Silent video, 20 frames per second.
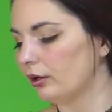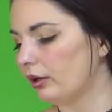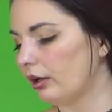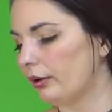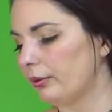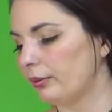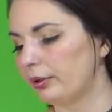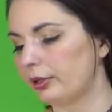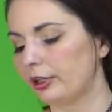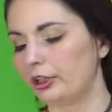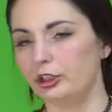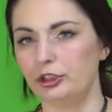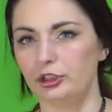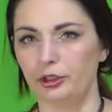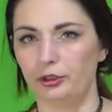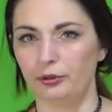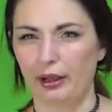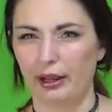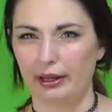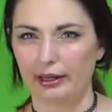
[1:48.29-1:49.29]
And we're going to do
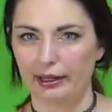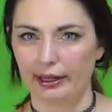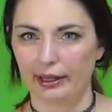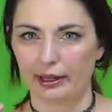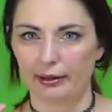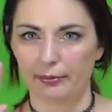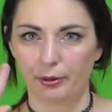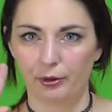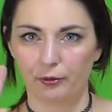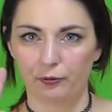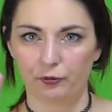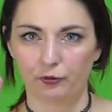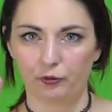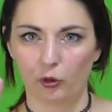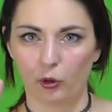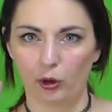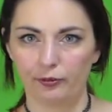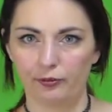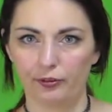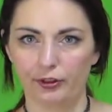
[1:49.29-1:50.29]
it right, and I got about
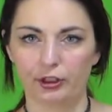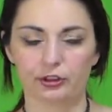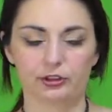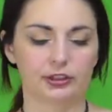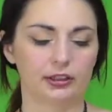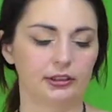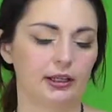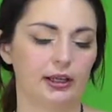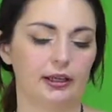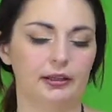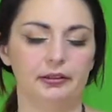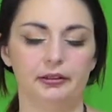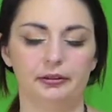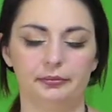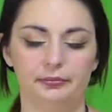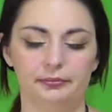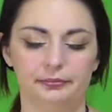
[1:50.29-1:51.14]
4 fingers at the end.